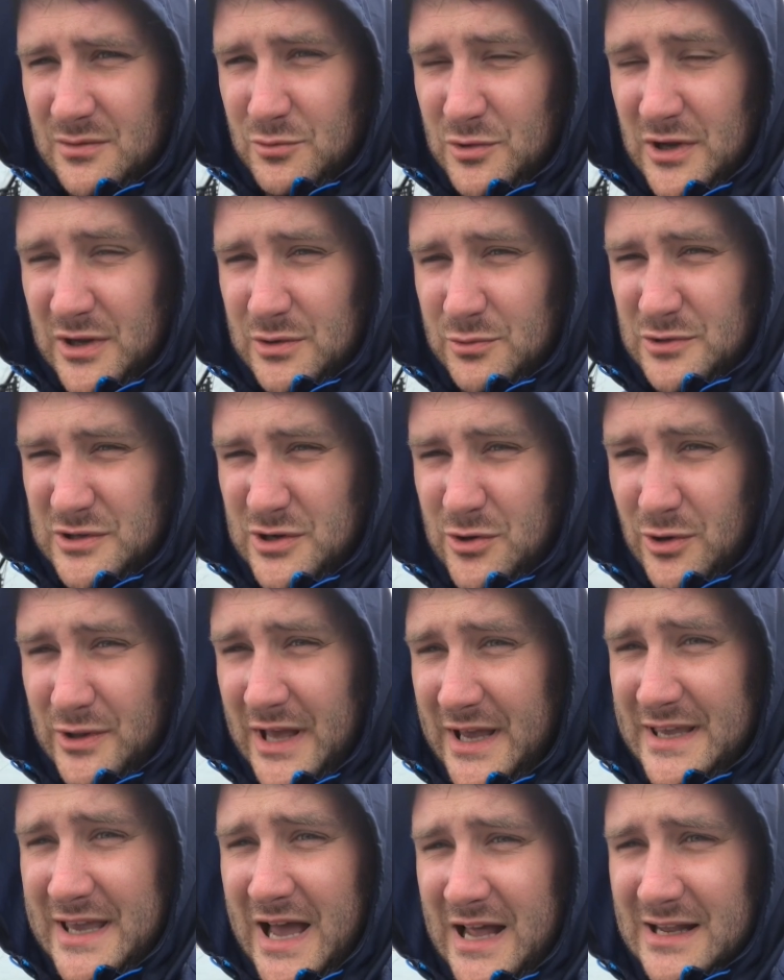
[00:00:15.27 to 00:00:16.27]
would you
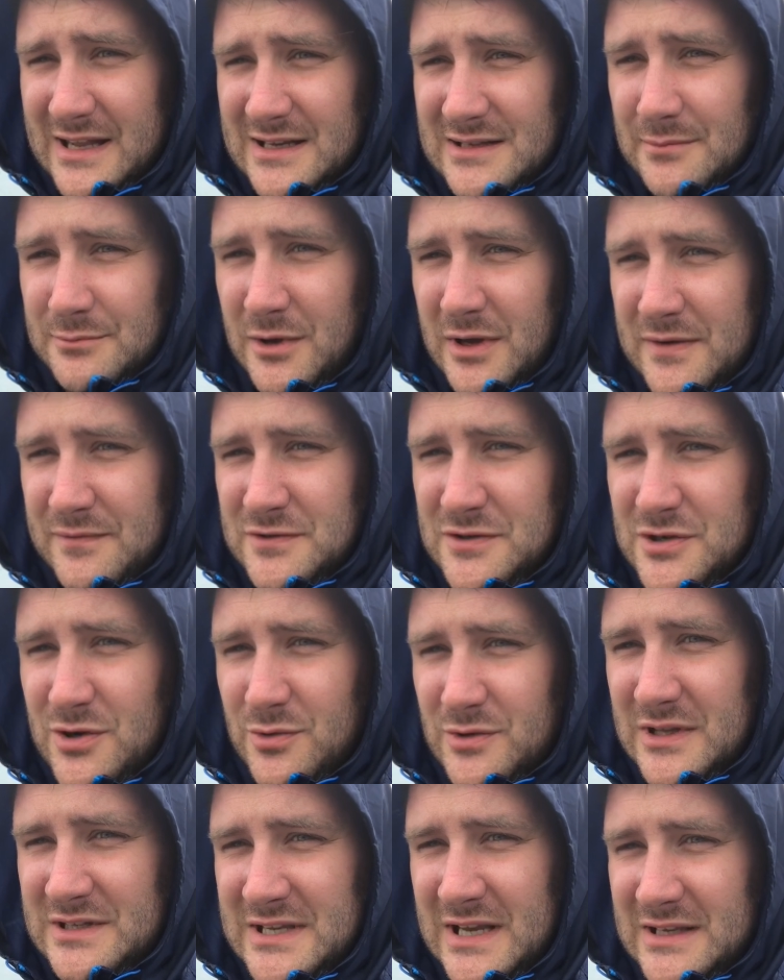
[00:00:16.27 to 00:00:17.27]
call it a galleon? I'm not even
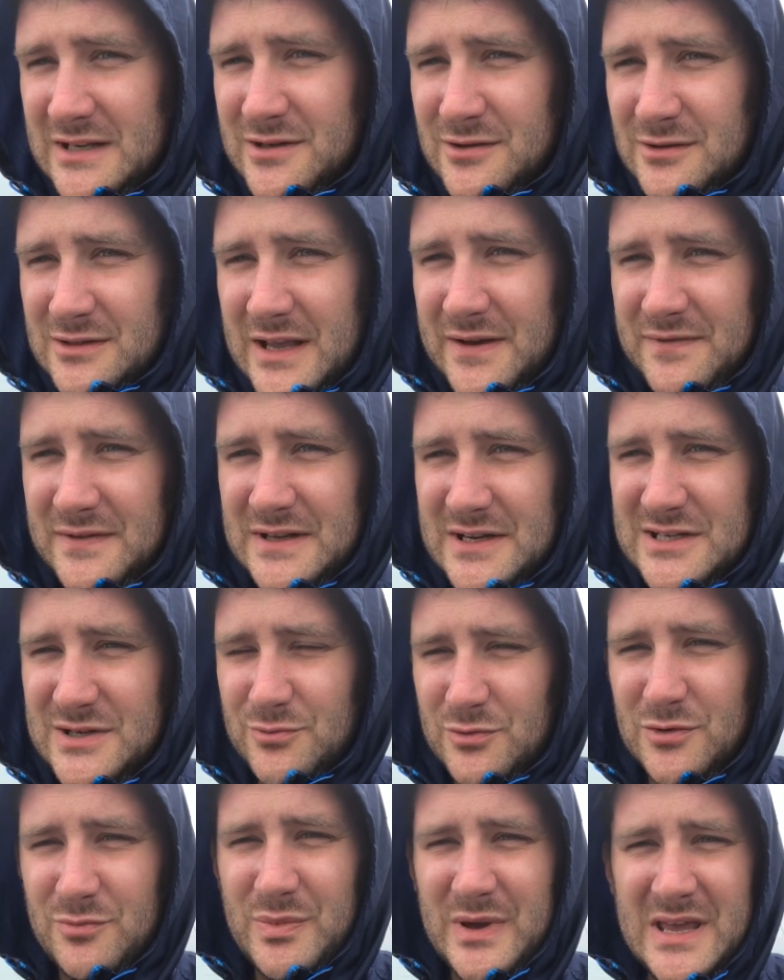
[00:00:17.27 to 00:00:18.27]
sure what the technical
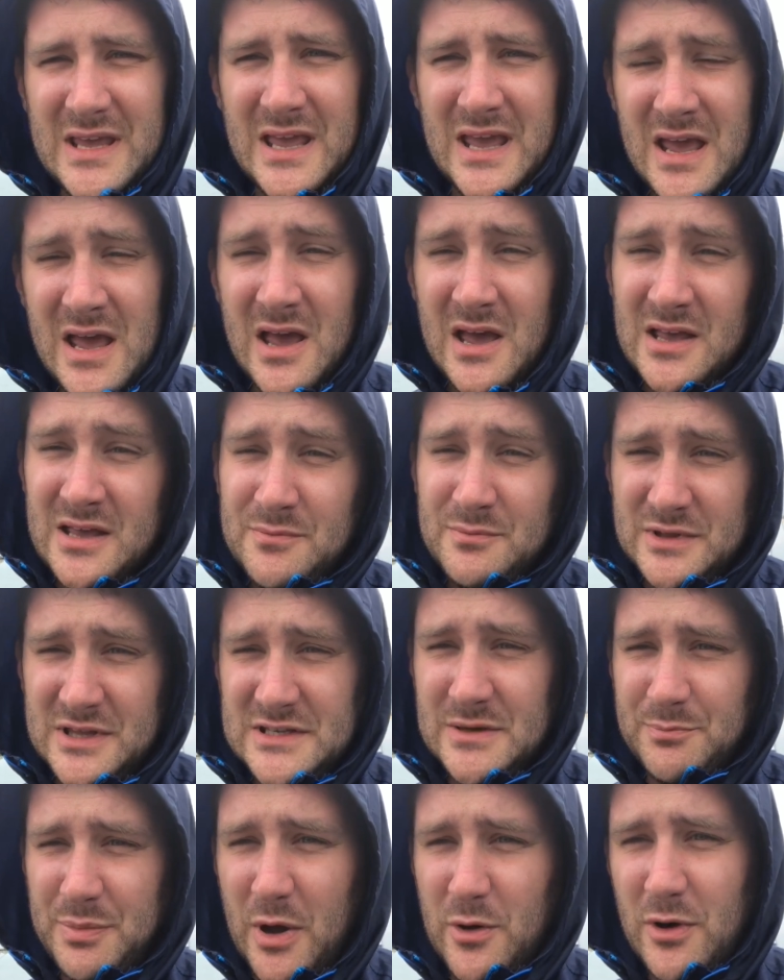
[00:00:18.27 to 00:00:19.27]
definition would be, but
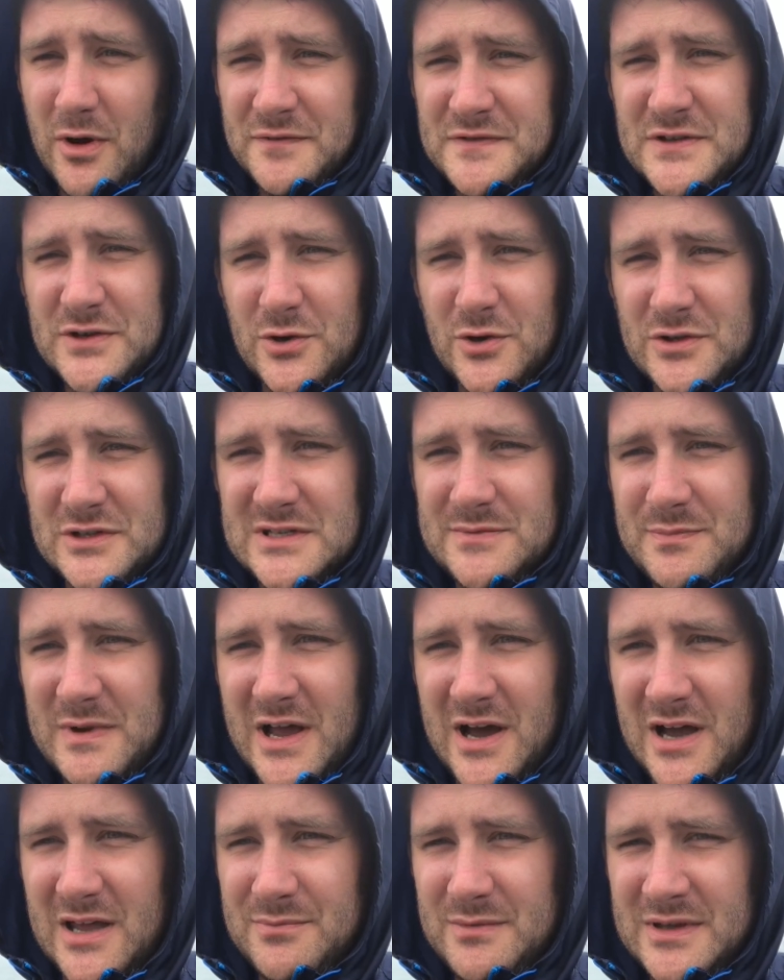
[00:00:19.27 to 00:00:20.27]
there's a boat of sorts
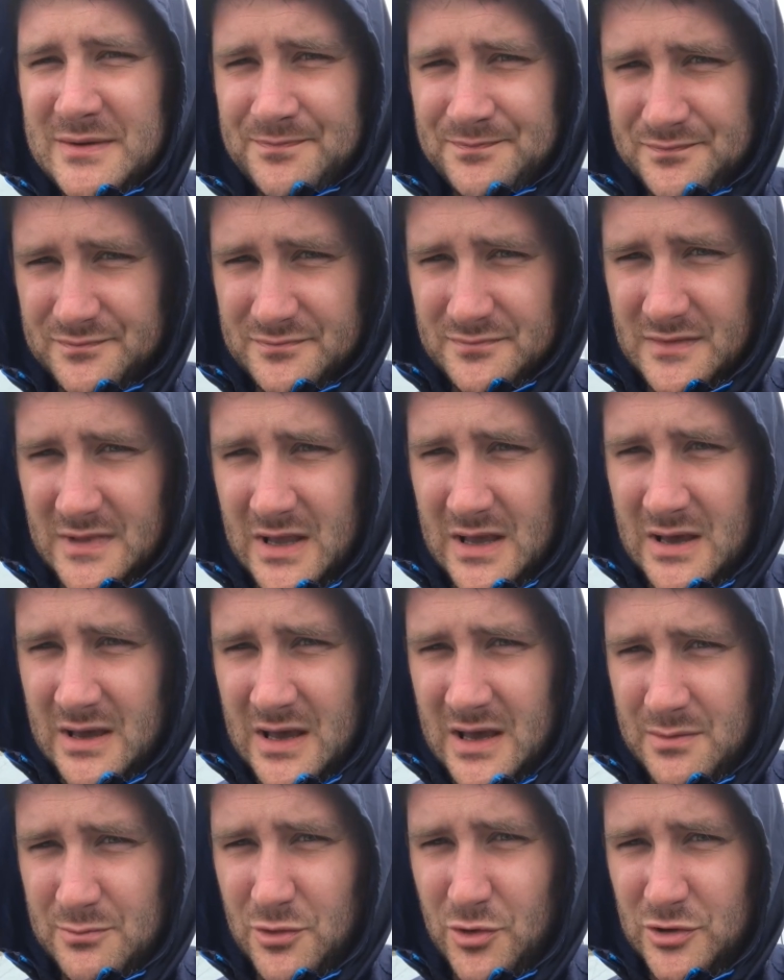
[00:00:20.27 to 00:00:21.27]
behind me,
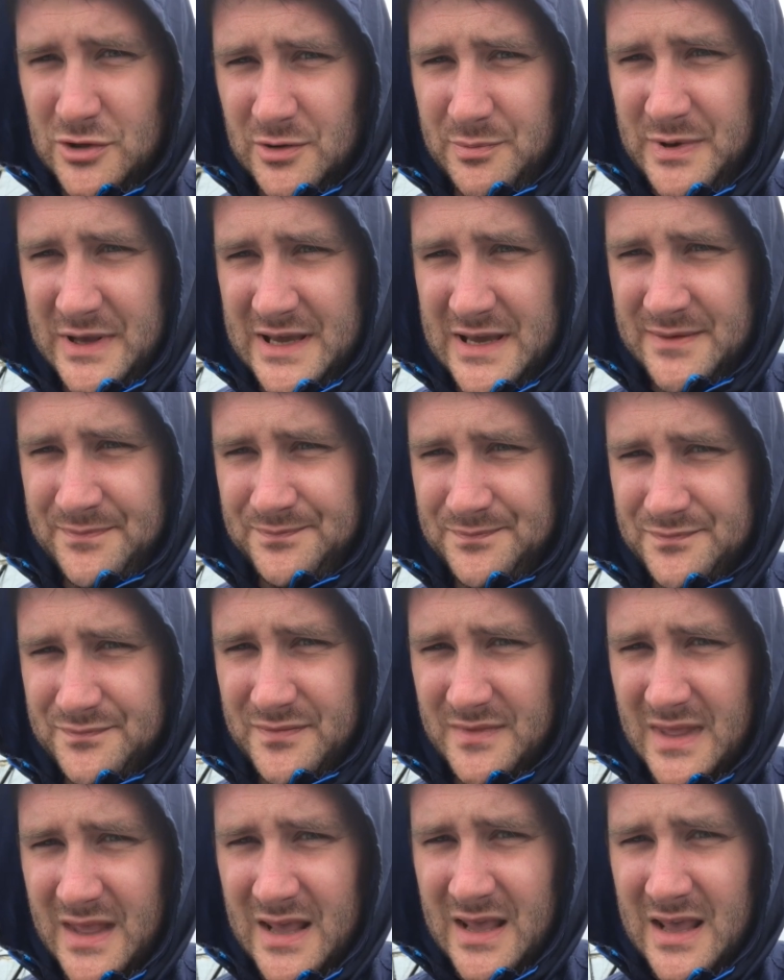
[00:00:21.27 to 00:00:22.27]
moored up here.
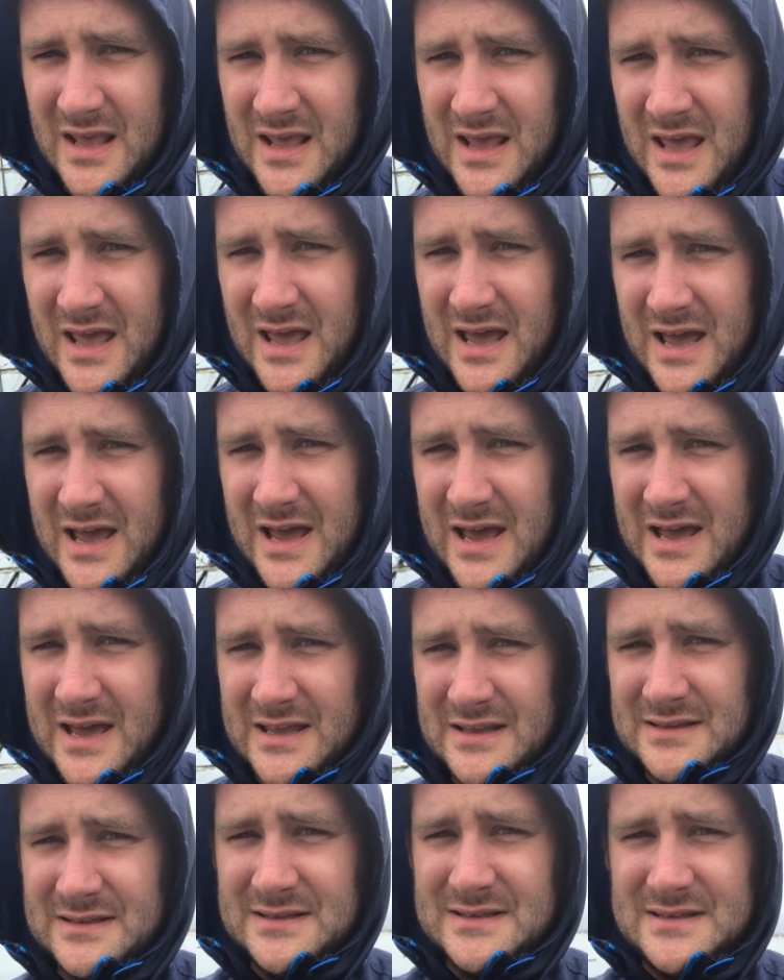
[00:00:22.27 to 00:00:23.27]

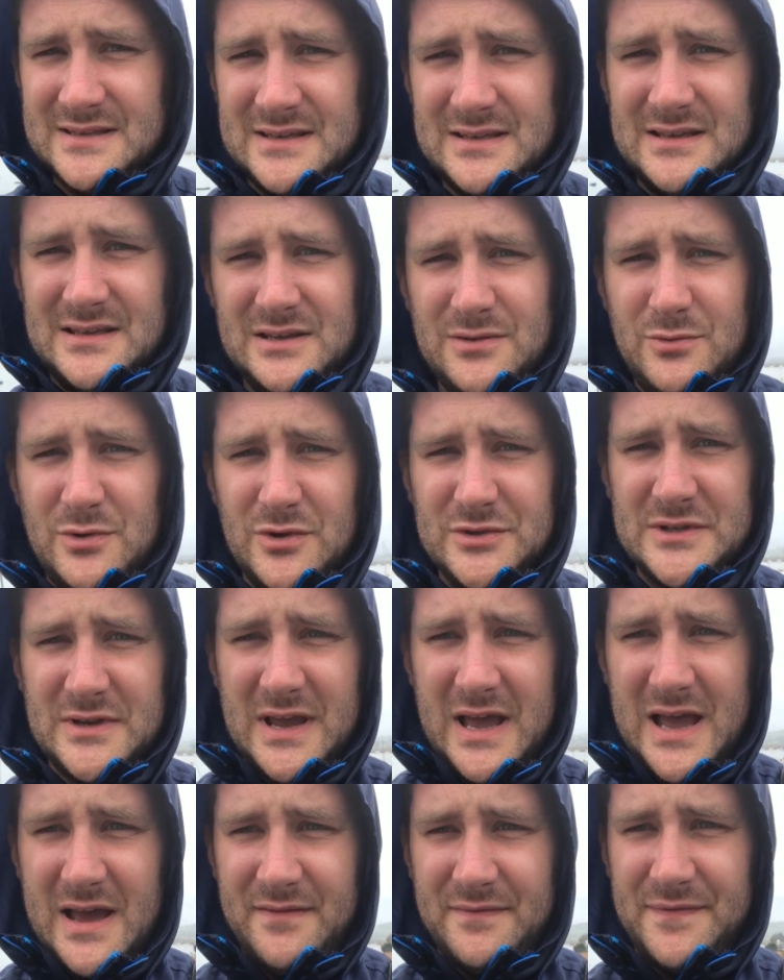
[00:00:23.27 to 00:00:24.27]
And we
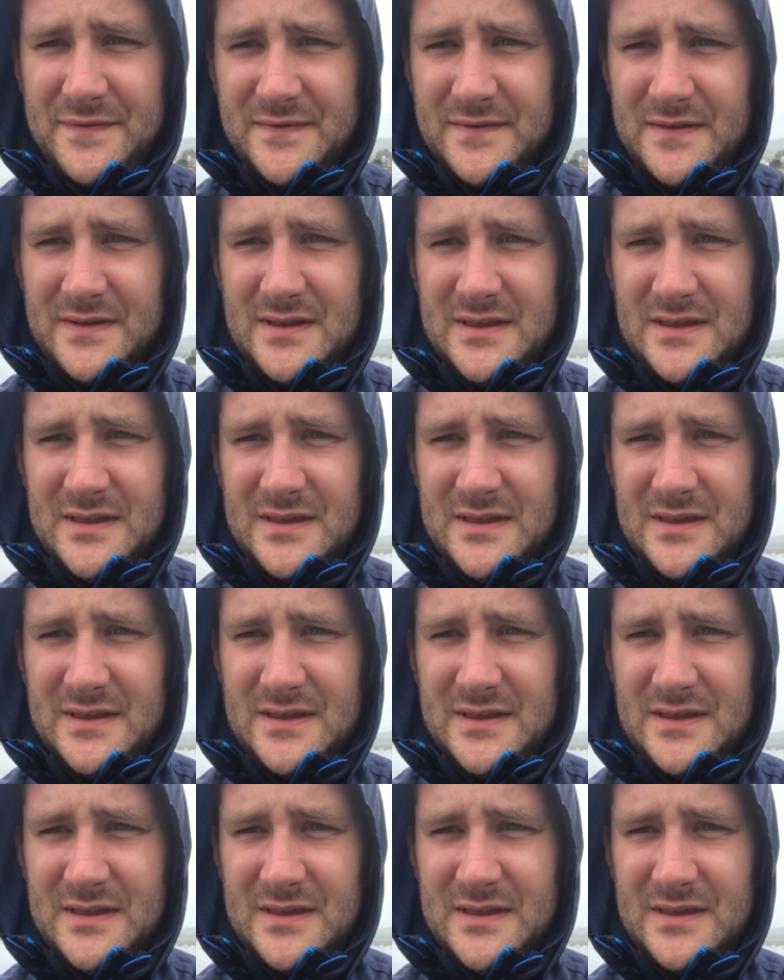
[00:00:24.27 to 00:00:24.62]
also have